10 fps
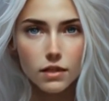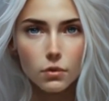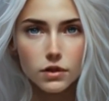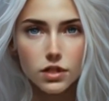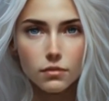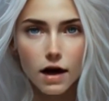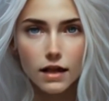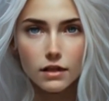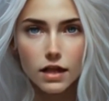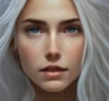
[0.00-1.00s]
It was a
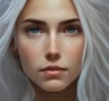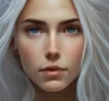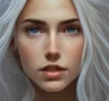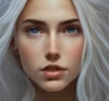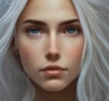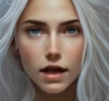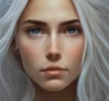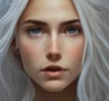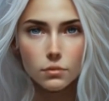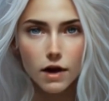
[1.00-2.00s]
violin, but its
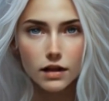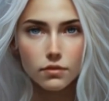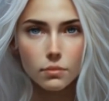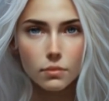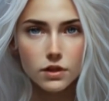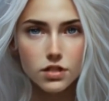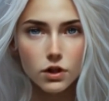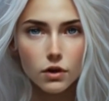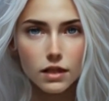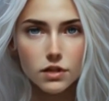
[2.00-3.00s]
frame was made from a
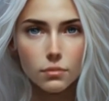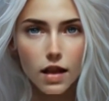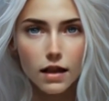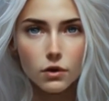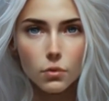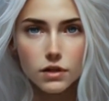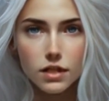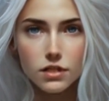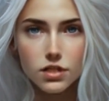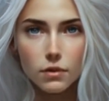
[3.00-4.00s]
mysterious black wood
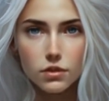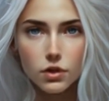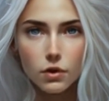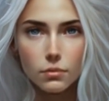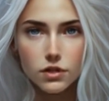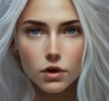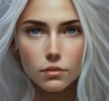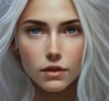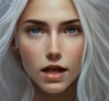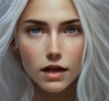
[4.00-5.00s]
that seemed to
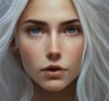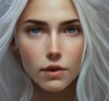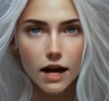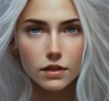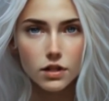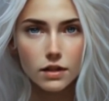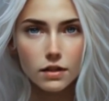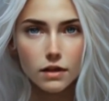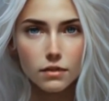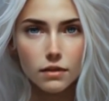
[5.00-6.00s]
absorb the light around it.
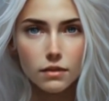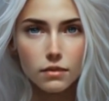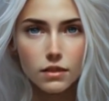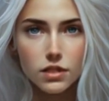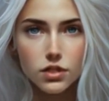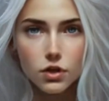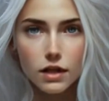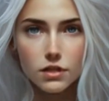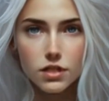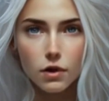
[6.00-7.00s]
The
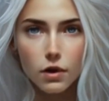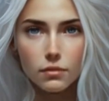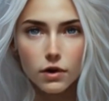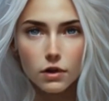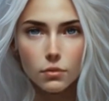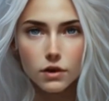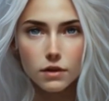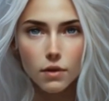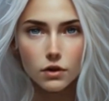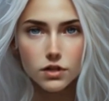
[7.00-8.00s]
strings, however, were
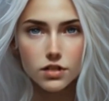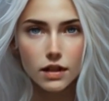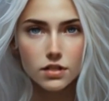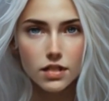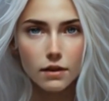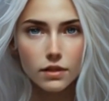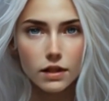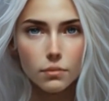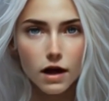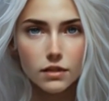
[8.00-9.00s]
the most
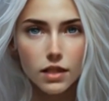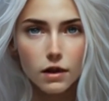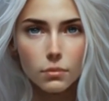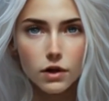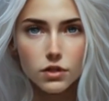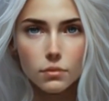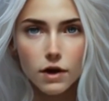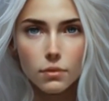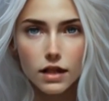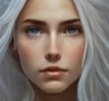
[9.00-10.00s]
unsettling part. They appeared to
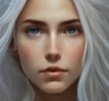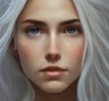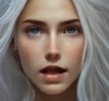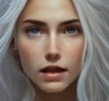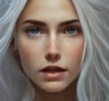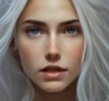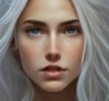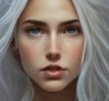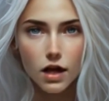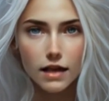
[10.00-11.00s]
be made from
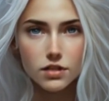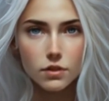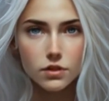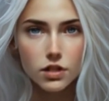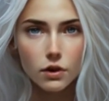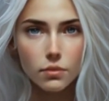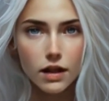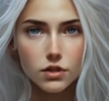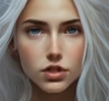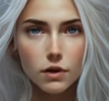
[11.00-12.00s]
delicate strands of
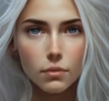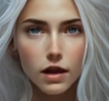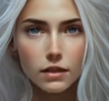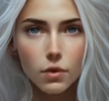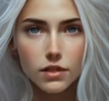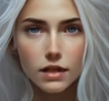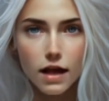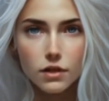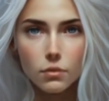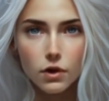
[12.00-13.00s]
silver, shimmering with an
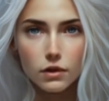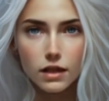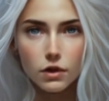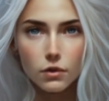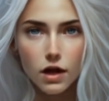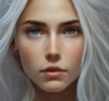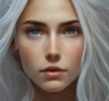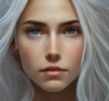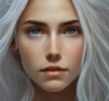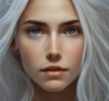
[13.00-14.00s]
otherworldly
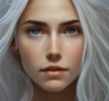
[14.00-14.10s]
glow.